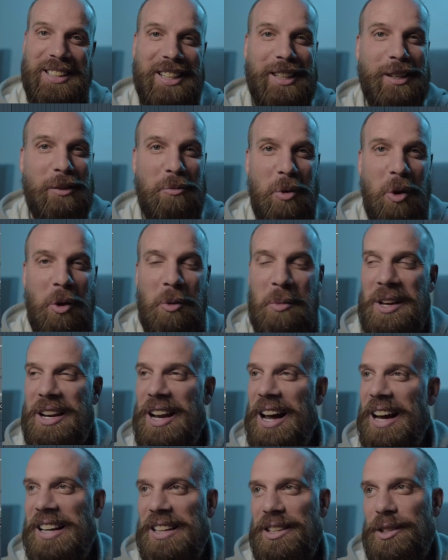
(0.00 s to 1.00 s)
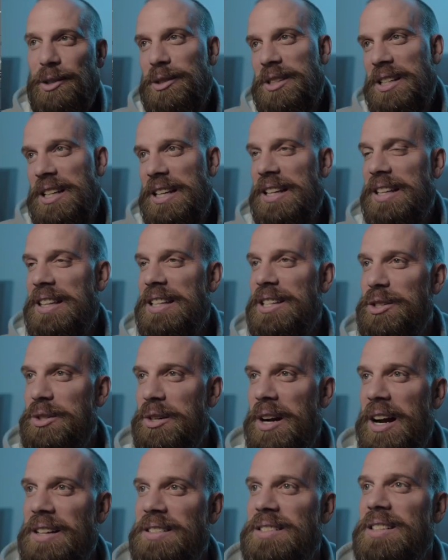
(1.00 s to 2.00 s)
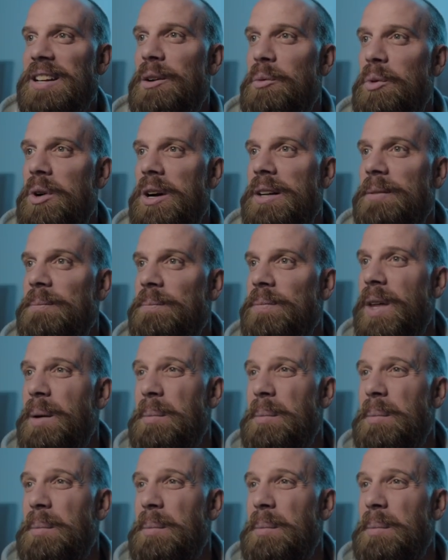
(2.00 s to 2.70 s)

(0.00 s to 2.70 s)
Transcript: at the moment, I can use any of these tracks that I want.